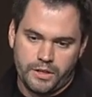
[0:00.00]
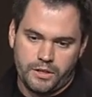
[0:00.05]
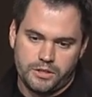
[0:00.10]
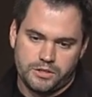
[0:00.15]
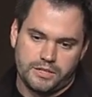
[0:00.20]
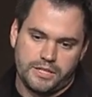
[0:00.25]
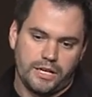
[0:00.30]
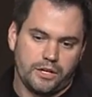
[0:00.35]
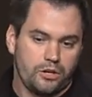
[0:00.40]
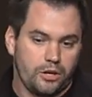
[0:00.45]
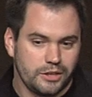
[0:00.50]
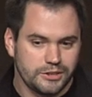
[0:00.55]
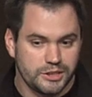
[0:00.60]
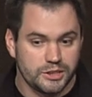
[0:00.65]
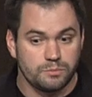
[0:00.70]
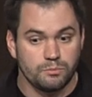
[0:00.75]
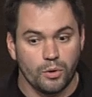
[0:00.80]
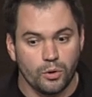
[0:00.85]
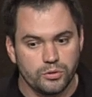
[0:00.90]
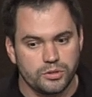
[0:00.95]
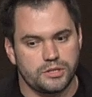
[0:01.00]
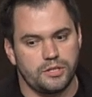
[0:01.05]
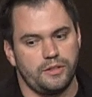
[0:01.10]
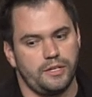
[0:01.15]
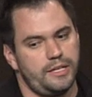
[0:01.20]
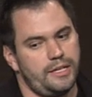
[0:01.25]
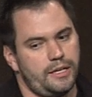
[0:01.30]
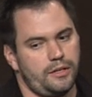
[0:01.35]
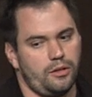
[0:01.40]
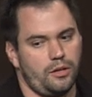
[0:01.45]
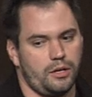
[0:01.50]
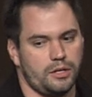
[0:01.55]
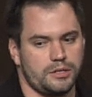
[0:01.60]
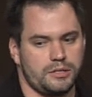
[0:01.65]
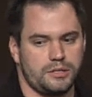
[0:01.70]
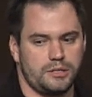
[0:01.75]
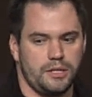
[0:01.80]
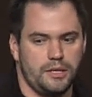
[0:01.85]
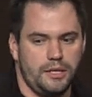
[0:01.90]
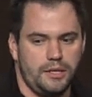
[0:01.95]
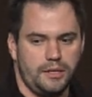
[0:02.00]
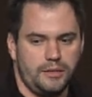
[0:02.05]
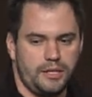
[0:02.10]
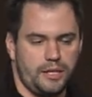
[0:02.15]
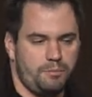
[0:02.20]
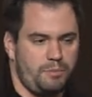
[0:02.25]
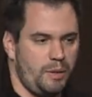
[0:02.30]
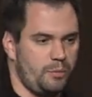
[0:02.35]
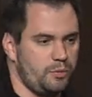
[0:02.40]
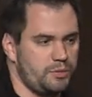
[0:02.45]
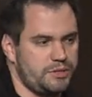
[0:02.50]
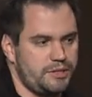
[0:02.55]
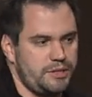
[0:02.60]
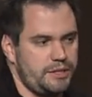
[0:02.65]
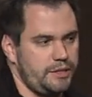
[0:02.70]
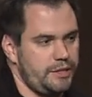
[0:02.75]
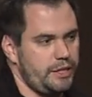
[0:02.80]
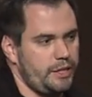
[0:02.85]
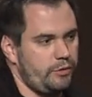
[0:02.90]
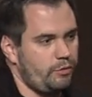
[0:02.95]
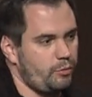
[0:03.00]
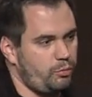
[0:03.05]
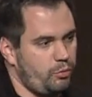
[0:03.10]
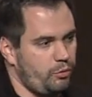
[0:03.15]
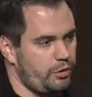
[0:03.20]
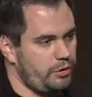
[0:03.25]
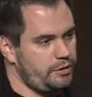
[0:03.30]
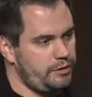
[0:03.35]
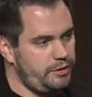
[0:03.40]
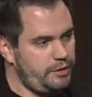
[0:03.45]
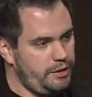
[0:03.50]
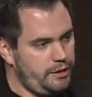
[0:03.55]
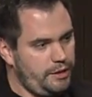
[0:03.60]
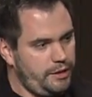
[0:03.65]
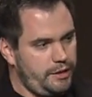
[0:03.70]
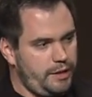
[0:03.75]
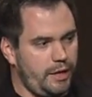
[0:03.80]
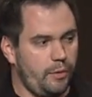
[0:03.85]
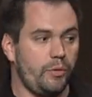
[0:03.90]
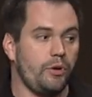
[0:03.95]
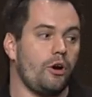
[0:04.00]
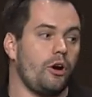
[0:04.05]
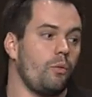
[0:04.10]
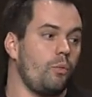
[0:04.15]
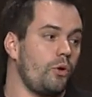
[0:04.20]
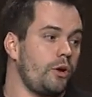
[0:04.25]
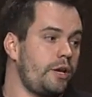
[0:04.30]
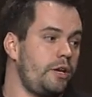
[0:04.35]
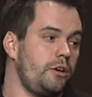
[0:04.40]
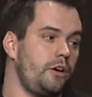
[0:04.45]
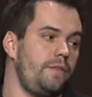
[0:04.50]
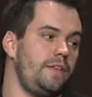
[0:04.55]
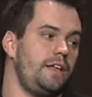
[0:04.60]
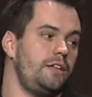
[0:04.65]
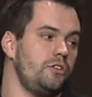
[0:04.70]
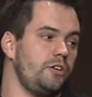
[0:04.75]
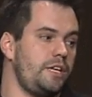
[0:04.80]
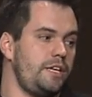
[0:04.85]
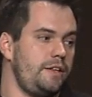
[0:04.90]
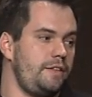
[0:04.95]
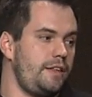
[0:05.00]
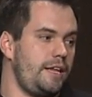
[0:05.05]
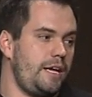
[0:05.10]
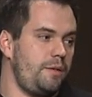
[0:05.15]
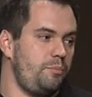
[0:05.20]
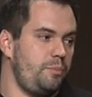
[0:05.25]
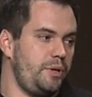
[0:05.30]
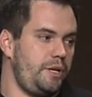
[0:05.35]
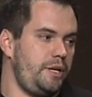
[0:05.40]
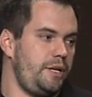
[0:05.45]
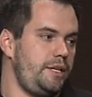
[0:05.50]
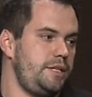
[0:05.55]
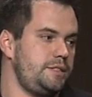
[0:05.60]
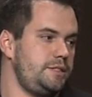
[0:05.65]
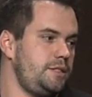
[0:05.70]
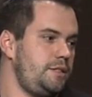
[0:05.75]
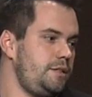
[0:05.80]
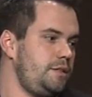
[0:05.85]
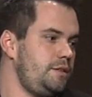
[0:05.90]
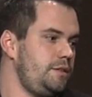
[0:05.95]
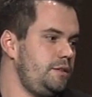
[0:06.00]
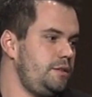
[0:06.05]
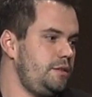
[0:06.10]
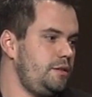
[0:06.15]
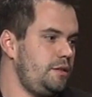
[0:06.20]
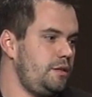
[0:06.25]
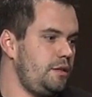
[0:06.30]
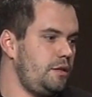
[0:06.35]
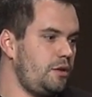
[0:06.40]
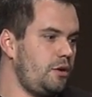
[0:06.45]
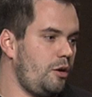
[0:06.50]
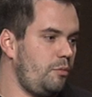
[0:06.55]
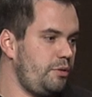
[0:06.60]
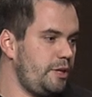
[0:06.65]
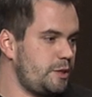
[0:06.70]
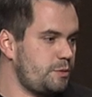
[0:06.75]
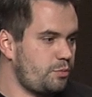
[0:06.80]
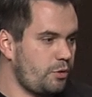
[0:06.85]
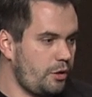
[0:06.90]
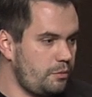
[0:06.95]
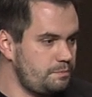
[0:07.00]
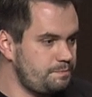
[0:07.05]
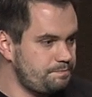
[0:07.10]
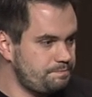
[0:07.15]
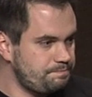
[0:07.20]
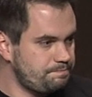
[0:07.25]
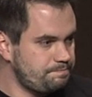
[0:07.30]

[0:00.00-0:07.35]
So that causes most of the deadlocks that people see and report. And we are working on that and looking at that, but it is a complex problem.